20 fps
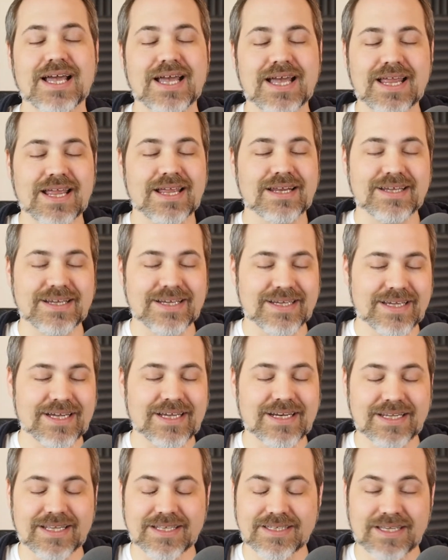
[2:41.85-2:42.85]
And I
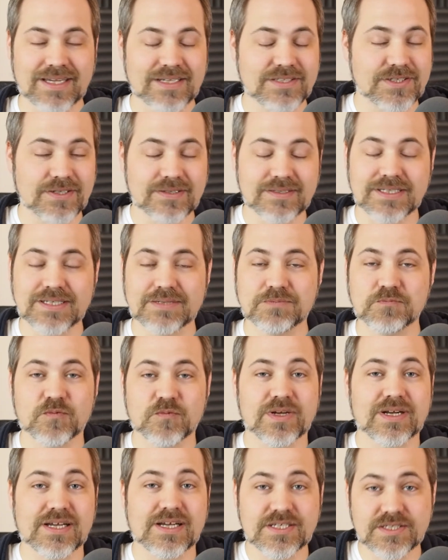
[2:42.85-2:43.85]
kind of get that. Certainly,
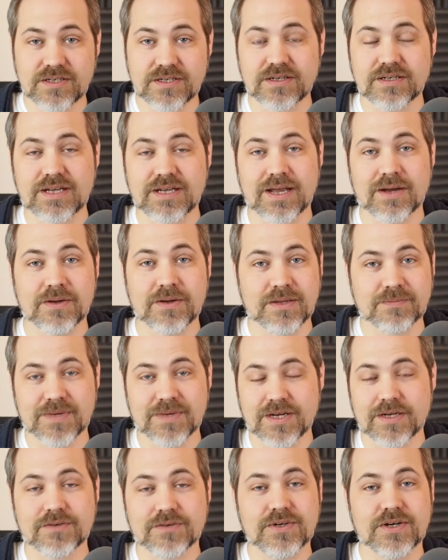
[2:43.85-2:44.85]
when I started out
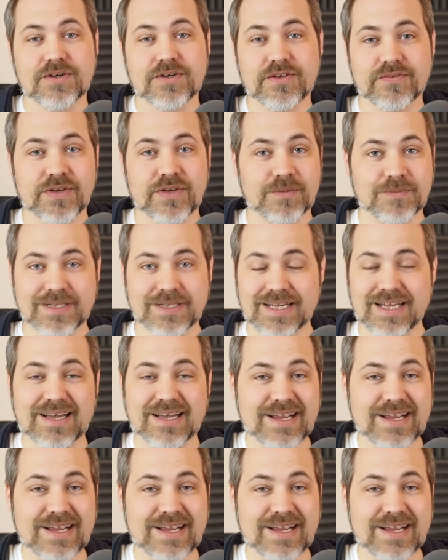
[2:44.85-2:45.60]
my career in development,